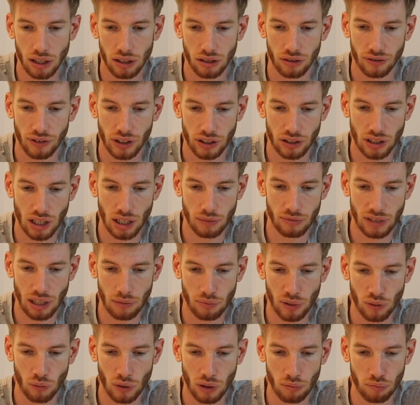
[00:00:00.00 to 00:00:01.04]
So if I times that
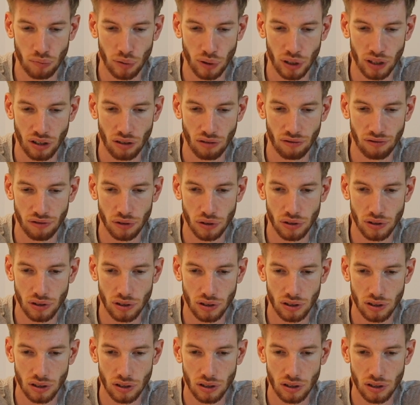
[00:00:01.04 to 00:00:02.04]
by 1.04,